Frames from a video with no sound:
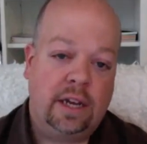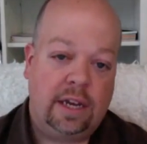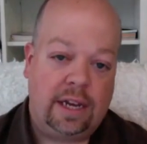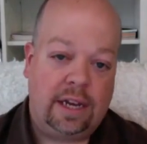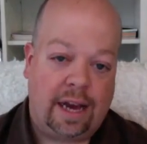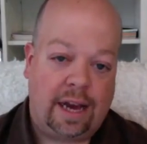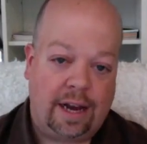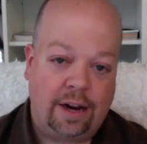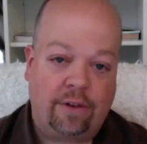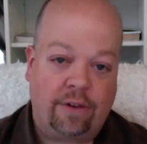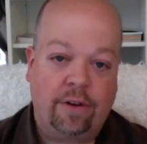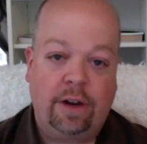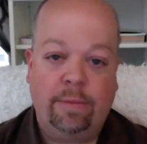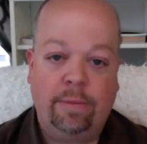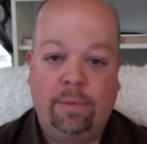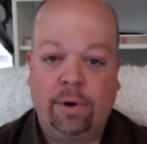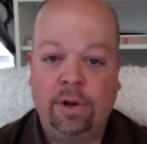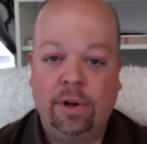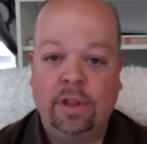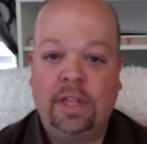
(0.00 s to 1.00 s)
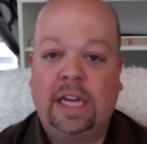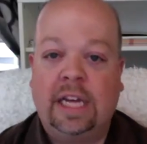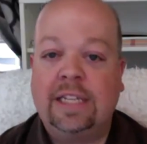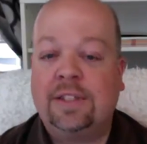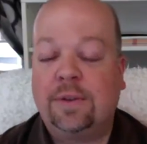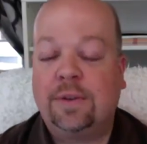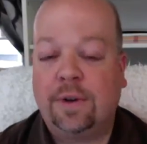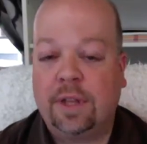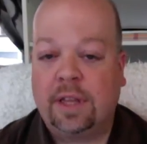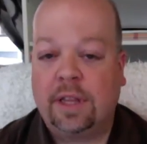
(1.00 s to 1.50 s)
how to create a board and that
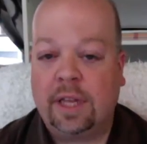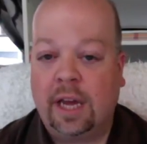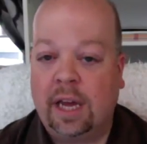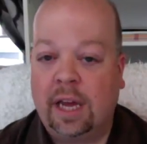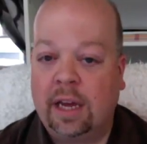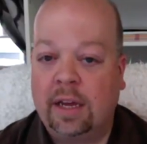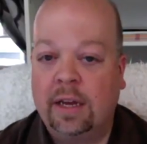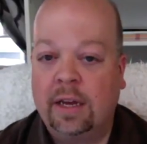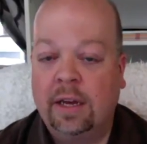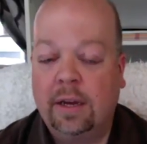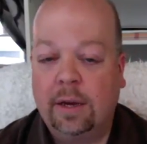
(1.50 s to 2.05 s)
sort of thing.